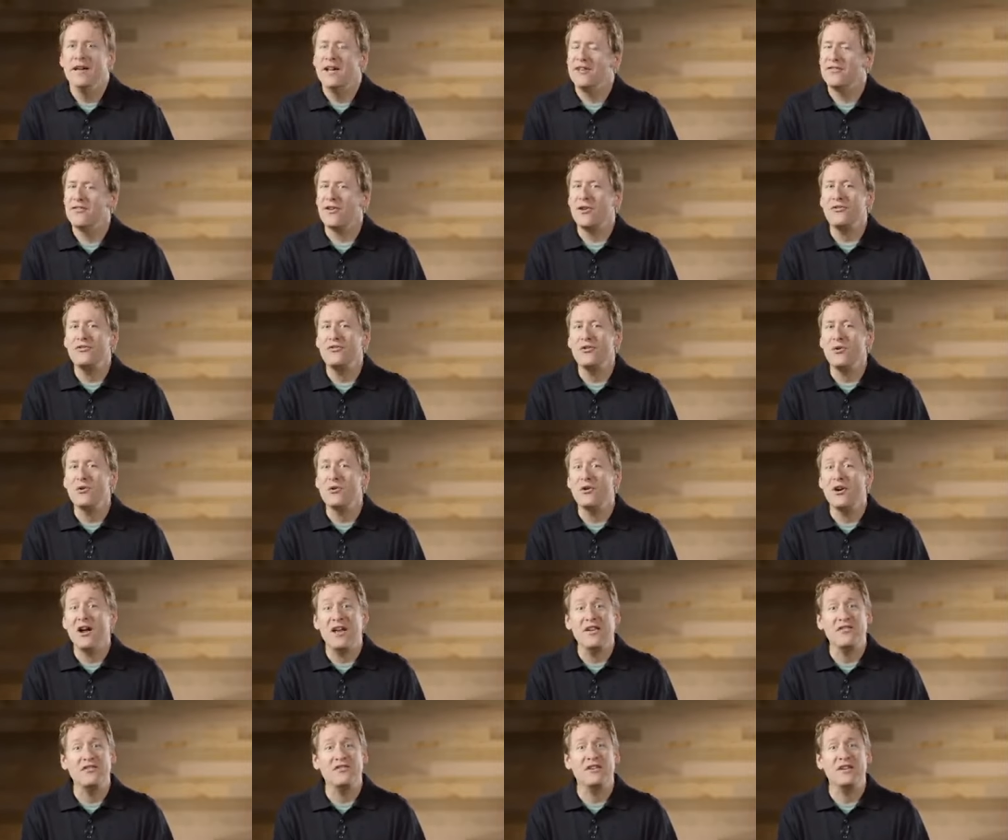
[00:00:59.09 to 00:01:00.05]
It's also
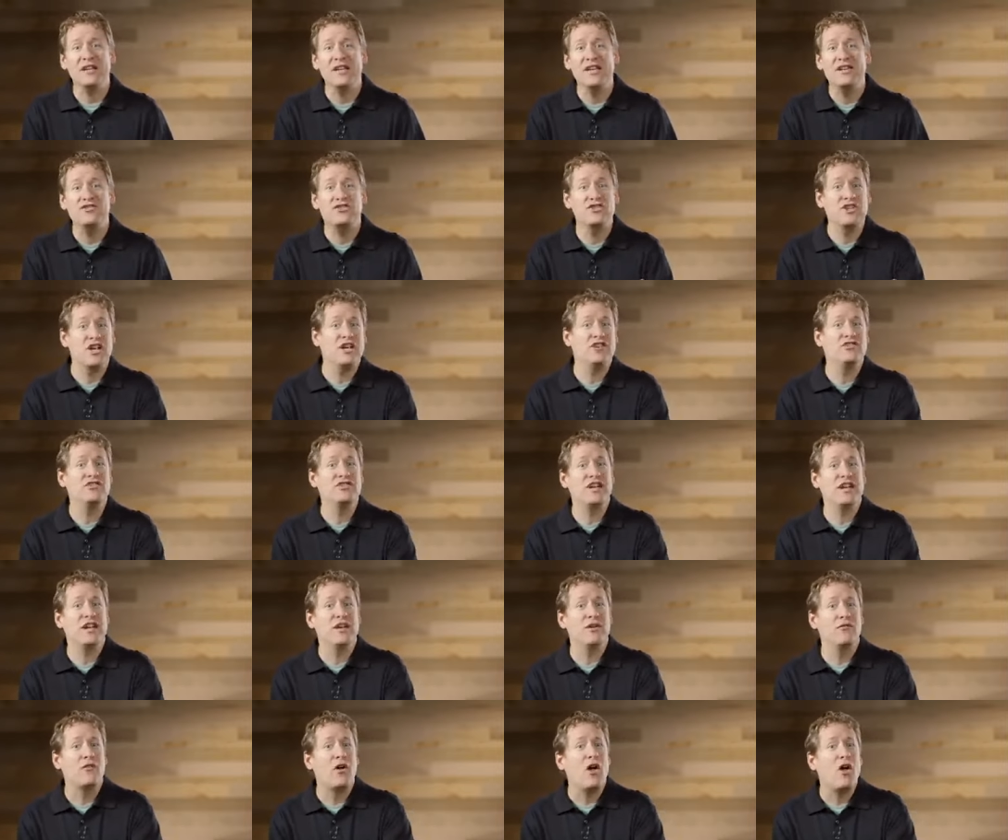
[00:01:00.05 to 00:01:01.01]
constantly
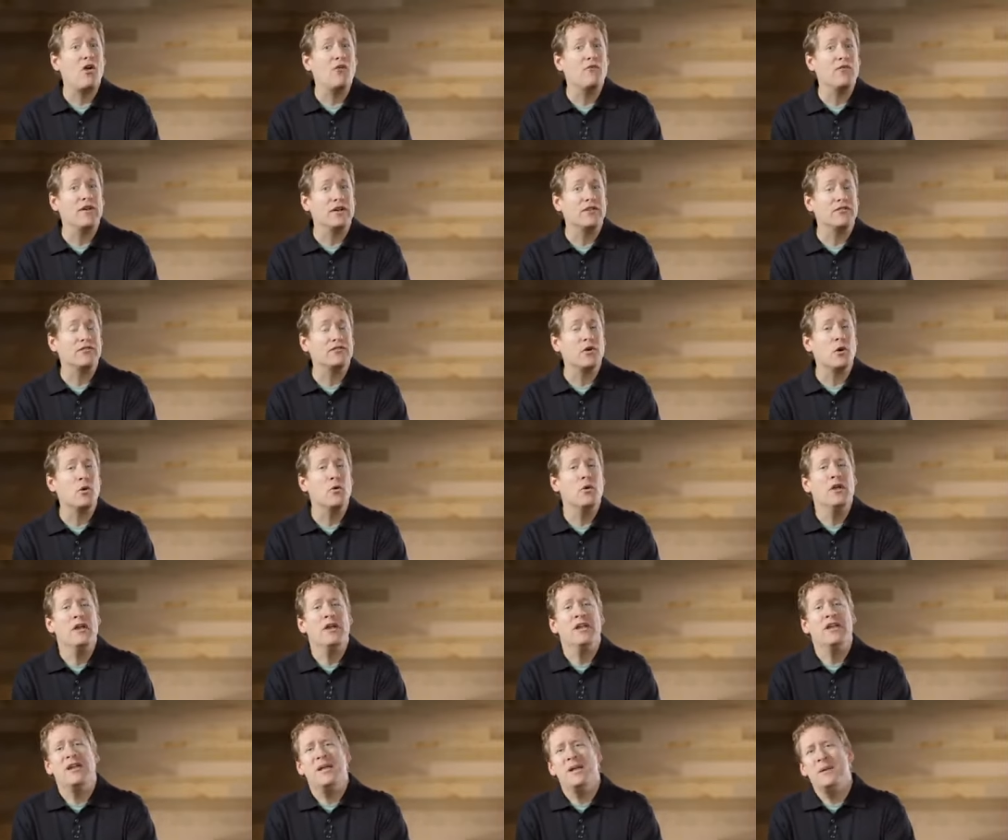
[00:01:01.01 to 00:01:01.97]
changing and evolving,
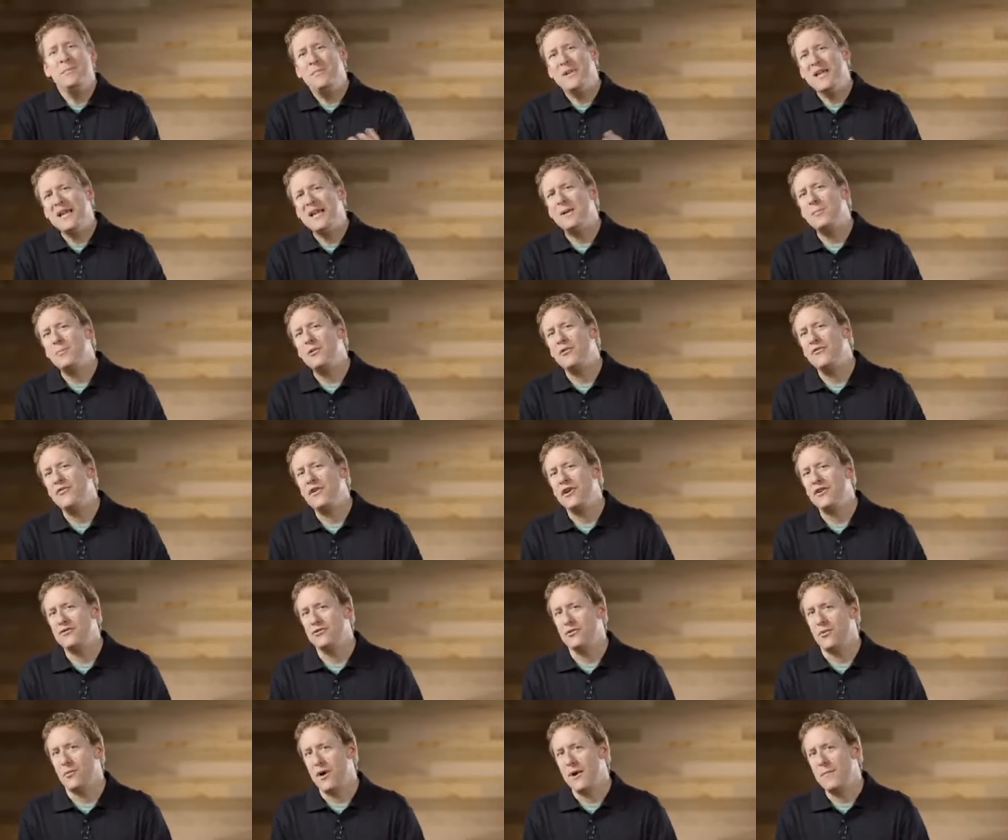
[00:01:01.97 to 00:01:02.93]
so being a
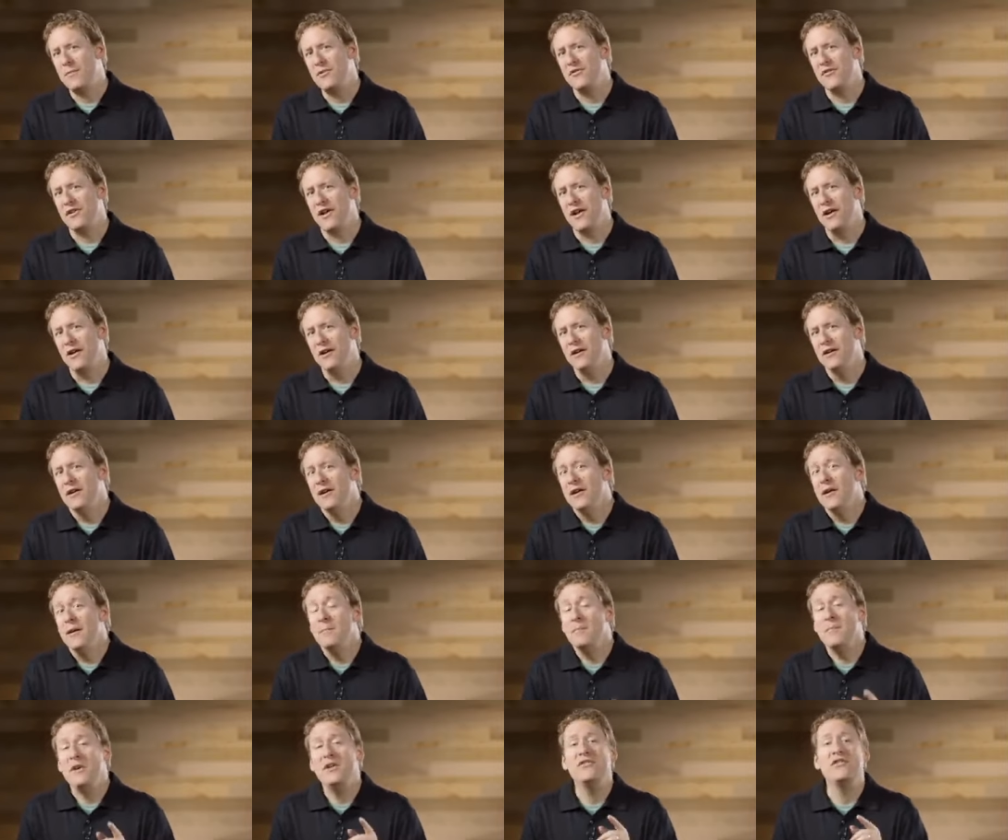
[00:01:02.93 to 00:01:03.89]
professional web designer
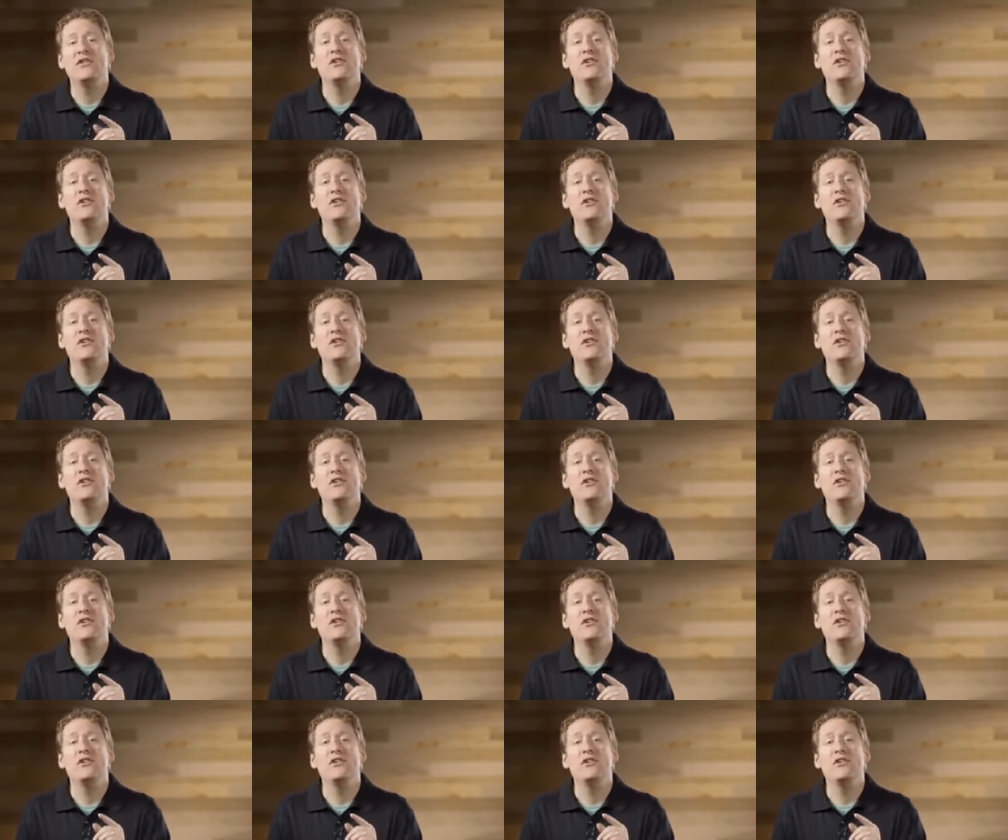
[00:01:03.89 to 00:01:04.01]
means